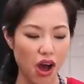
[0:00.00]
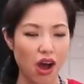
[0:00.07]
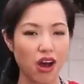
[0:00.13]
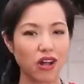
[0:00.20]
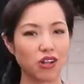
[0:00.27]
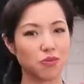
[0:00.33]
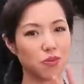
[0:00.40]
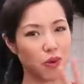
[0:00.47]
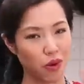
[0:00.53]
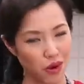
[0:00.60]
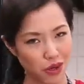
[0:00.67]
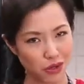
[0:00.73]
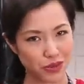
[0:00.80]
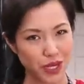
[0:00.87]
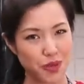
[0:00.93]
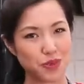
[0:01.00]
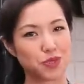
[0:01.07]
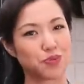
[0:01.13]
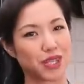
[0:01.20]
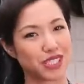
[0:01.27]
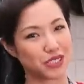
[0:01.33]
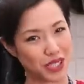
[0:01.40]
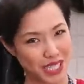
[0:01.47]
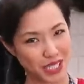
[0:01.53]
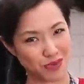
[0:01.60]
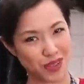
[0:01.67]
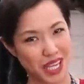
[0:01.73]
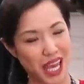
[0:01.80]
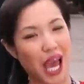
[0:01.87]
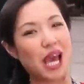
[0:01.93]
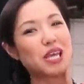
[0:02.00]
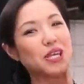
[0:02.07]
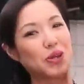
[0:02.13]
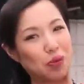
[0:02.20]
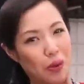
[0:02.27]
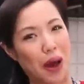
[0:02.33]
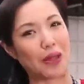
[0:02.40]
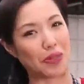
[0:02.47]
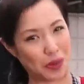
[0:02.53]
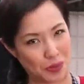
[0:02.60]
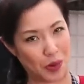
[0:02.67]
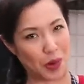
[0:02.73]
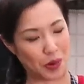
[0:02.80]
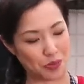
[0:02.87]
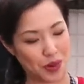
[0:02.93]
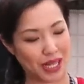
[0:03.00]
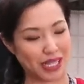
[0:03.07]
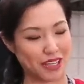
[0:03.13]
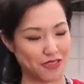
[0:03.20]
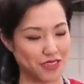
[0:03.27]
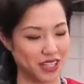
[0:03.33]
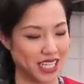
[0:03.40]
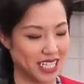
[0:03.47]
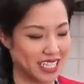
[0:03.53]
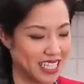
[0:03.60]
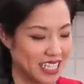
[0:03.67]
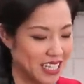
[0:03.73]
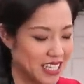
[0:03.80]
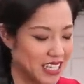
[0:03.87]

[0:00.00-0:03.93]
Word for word: all pork ribs, but trust me, you want the pork belly for this.